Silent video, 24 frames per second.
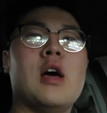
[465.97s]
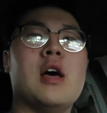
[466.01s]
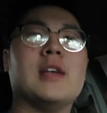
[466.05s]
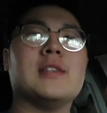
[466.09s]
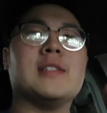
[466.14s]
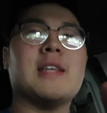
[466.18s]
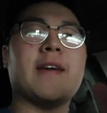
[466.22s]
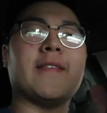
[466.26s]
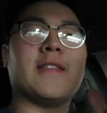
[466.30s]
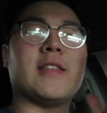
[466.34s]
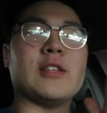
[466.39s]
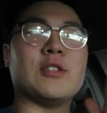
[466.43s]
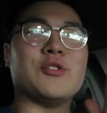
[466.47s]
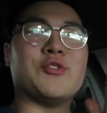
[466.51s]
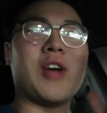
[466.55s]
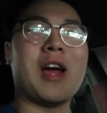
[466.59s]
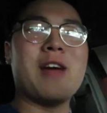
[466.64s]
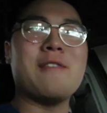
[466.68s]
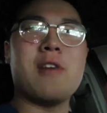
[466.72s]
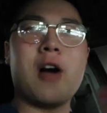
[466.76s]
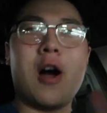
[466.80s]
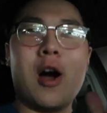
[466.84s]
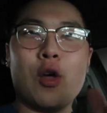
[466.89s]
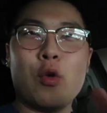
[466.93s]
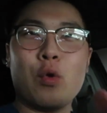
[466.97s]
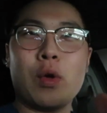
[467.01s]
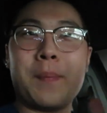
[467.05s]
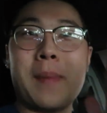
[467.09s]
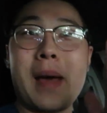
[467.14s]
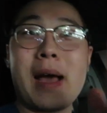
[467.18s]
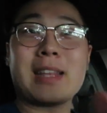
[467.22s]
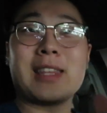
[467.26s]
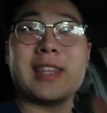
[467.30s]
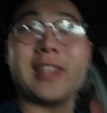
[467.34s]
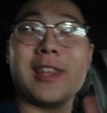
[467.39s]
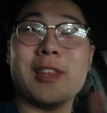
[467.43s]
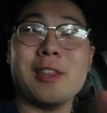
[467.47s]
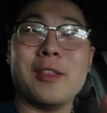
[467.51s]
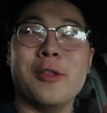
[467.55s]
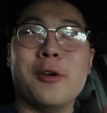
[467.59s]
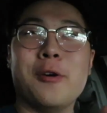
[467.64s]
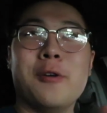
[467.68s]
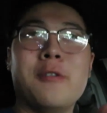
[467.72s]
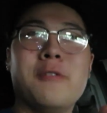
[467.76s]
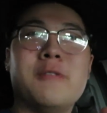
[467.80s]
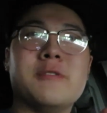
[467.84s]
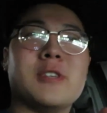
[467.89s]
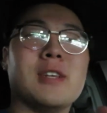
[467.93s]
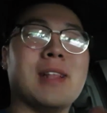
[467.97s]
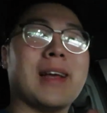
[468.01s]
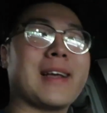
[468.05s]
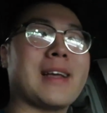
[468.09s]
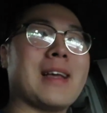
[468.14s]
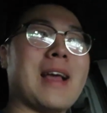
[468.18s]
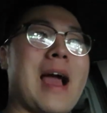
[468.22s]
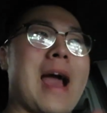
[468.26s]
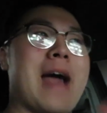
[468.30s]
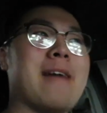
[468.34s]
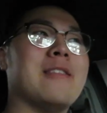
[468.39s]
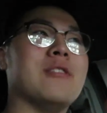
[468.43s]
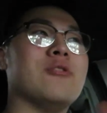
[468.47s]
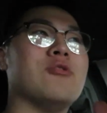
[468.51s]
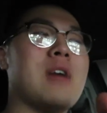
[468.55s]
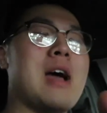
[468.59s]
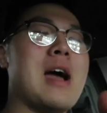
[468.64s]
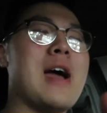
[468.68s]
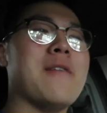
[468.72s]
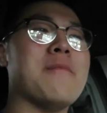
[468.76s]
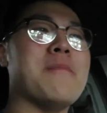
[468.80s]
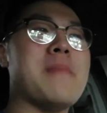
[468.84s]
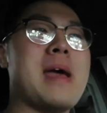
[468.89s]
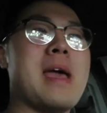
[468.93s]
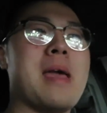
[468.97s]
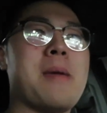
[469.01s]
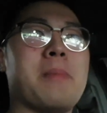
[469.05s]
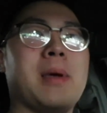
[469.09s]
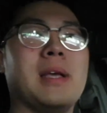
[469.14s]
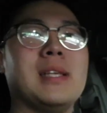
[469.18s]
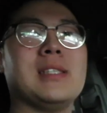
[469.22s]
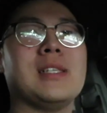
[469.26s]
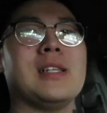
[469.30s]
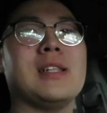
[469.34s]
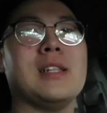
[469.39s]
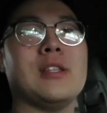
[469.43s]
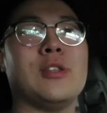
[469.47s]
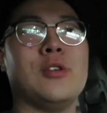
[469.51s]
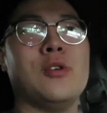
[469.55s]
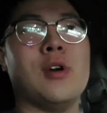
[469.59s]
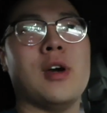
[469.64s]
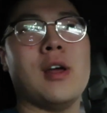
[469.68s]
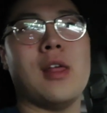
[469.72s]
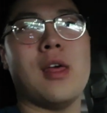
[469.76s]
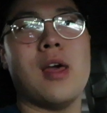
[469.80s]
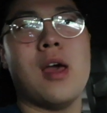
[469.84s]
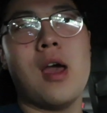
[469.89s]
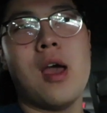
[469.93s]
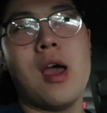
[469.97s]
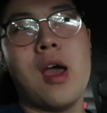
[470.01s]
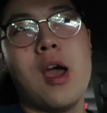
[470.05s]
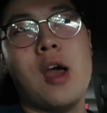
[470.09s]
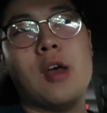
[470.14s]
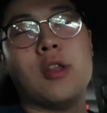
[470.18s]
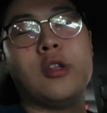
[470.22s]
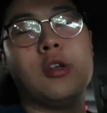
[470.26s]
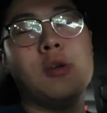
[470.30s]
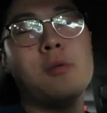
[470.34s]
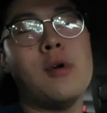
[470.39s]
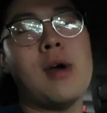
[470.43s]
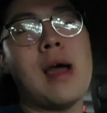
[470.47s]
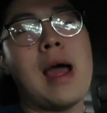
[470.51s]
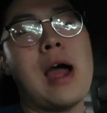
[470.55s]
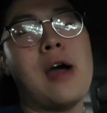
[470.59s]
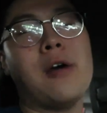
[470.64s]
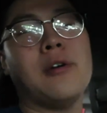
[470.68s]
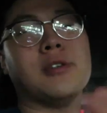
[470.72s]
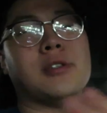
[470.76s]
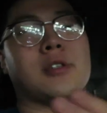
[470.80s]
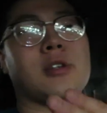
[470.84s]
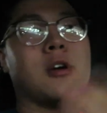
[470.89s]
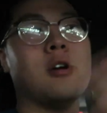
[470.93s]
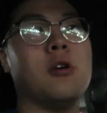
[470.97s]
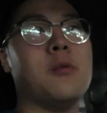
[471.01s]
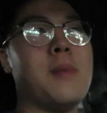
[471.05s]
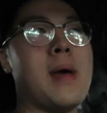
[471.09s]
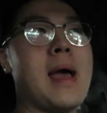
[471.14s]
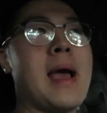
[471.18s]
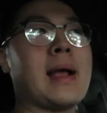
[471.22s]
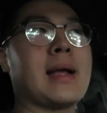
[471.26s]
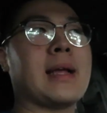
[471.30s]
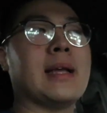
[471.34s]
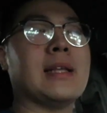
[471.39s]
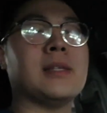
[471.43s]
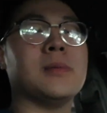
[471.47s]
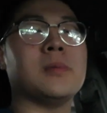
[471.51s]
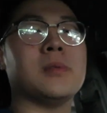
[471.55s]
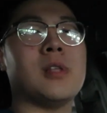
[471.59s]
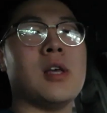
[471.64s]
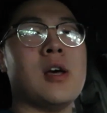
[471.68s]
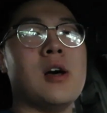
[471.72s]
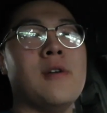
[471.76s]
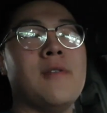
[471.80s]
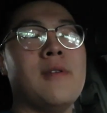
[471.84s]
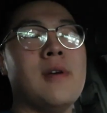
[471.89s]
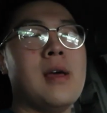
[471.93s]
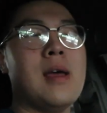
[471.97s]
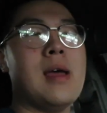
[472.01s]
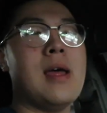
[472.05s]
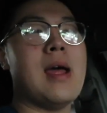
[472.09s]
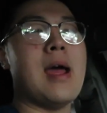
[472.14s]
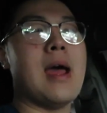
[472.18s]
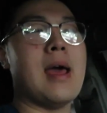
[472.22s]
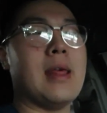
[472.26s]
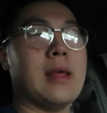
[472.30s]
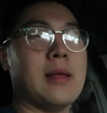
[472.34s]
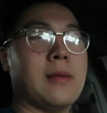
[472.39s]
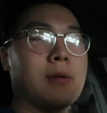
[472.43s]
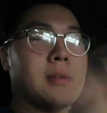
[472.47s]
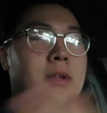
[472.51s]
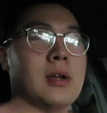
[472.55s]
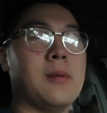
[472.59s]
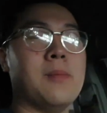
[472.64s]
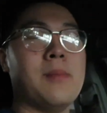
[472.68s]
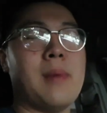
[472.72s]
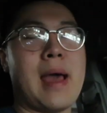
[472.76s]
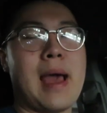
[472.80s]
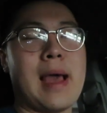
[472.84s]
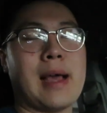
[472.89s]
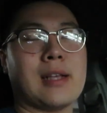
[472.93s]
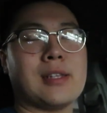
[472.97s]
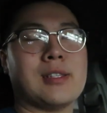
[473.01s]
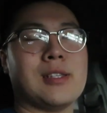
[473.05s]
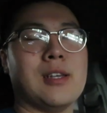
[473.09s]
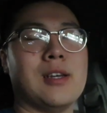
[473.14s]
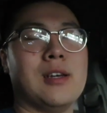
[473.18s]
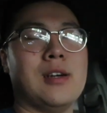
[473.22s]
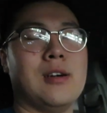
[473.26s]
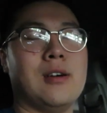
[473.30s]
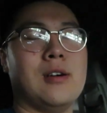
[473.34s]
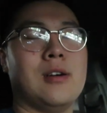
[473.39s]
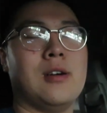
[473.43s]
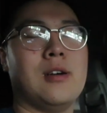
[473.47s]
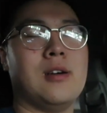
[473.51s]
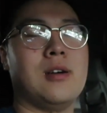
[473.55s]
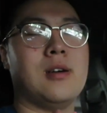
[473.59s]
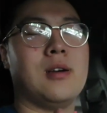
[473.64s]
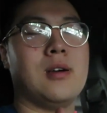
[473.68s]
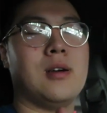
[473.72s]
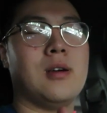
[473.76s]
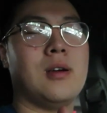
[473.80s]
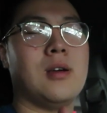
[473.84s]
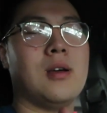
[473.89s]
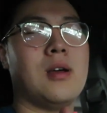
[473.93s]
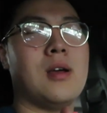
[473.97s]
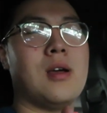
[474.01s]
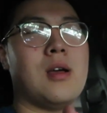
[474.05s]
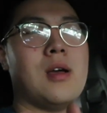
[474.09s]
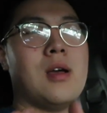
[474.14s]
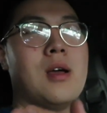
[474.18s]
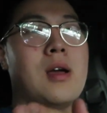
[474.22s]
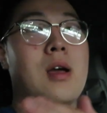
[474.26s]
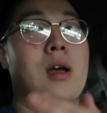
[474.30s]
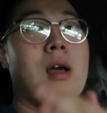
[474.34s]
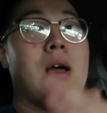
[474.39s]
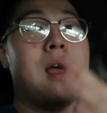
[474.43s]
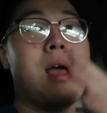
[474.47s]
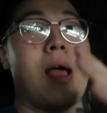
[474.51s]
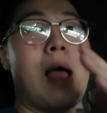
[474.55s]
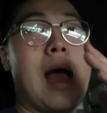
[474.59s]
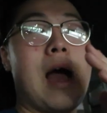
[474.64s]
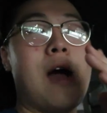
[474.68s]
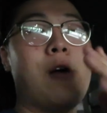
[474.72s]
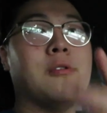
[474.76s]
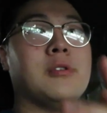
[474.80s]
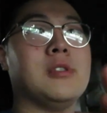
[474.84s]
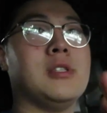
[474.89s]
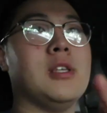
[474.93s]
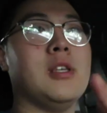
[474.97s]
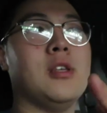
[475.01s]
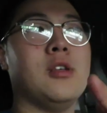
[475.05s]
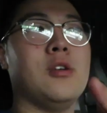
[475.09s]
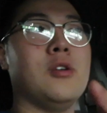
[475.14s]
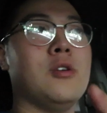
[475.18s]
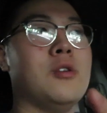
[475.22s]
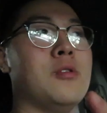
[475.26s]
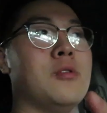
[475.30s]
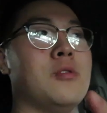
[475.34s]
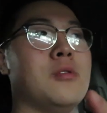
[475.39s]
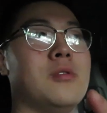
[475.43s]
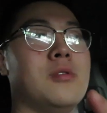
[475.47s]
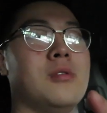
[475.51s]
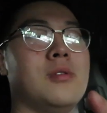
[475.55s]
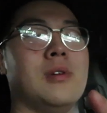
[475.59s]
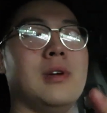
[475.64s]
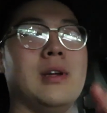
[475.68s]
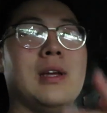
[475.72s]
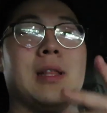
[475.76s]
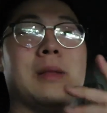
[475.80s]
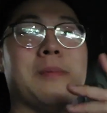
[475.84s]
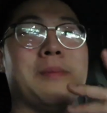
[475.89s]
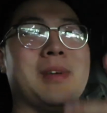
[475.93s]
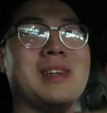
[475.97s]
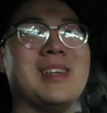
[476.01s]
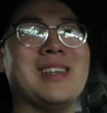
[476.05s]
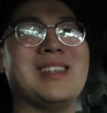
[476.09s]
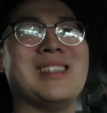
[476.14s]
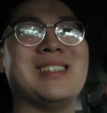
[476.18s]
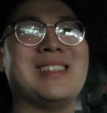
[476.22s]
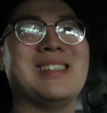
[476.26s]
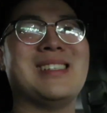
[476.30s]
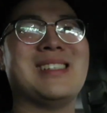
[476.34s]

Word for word: So I have to drive all the way back to Duluth, so like I have to drive back basically two more hours to go back, get some stuff, and then come back. So I'll see you in a bit.